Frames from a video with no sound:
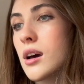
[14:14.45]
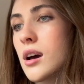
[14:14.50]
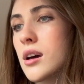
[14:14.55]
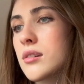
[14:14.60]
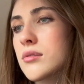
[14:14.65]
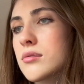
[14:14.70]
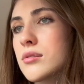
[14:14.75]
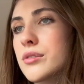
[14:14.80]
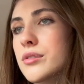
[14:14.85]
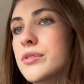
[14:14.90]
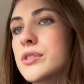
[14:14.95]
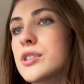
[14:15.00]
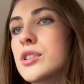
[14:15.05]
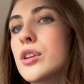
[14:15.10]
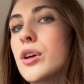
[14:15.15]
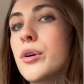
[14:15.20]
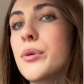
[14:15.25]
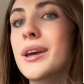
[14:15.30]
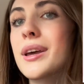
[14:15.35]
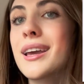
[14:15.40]
I don't know if it's
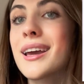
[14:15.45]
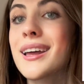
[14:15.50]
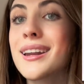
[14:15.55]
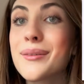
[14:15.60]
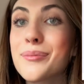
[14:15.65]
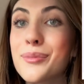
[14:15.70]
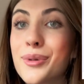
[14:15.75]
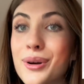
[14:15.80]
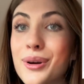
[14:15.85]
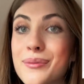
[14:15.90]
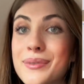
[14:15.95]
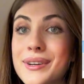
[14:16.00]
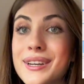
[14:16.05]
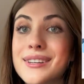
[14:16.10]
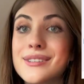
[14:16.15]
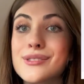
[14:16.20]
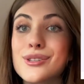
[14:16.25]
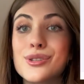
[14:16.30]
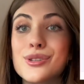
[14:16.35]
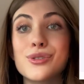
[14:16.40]
loading anymore
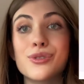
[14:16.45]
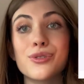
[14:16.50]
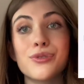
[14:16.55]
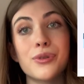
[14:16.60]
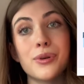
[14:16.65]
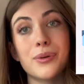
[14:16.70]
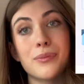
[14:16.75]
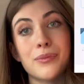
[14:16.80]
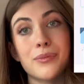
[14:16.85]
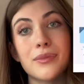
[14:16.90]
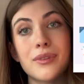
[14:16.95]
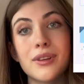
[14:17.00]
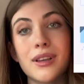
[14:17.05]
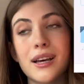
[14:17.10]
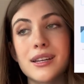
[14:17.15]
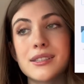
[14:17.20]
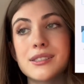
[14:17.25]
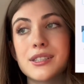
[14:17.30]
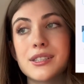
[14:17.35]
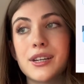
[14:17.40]
because those are from
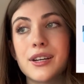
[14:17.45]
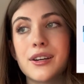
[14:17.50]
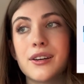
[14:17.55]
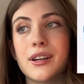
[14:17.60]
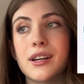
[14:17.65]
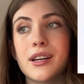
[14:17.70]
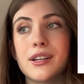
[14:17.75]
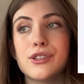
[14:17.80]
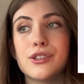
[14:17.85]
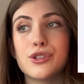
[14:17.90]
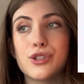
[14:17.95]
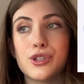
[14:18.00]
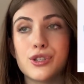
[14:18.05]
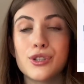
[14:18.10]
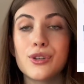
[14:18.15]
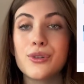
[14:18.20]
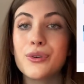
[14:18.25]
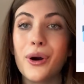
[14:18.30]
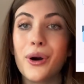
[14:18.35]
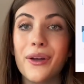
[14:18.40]
last year and I
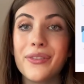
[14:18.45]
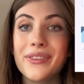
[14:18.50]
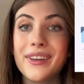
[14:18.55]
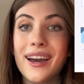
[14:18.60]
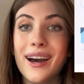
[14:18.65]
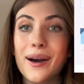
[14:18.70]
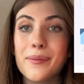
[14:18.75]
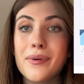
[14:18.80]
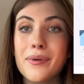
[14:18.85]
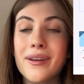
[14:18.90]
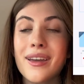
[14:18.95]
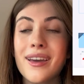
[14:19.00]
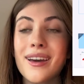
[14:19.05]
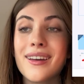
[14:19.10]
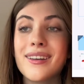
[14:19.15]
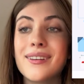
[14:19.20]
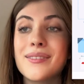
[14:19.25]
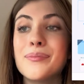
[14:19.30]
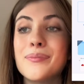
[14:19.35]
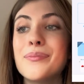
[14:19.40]
just got the app
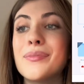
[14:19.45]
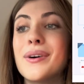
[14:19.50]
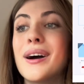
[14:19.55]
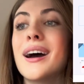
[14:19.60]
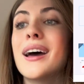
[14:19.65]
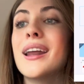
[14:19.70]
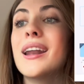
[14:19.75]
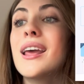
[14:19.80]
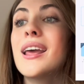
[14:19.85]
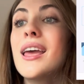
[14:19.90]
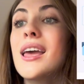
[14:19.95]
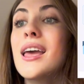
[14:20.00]
again, but